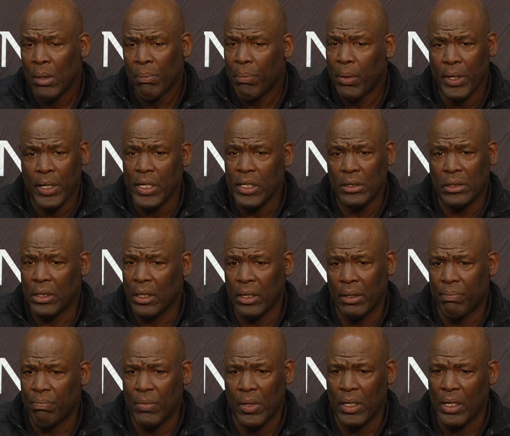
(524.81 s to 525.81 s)
But
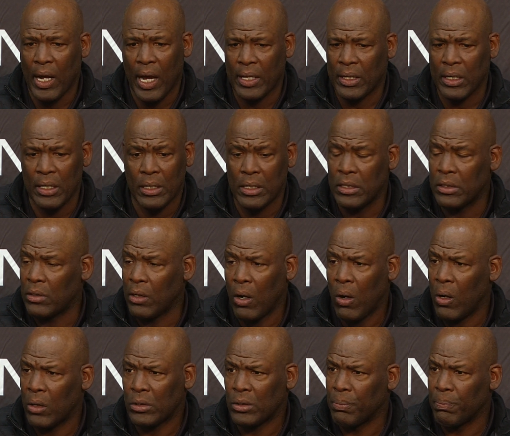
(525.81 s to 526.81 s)
I think he's an
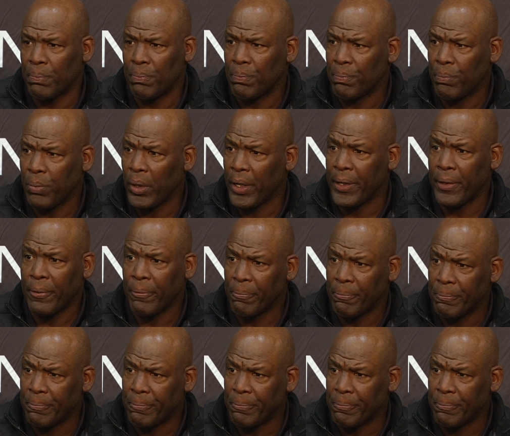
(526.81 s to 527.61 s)
awesome player.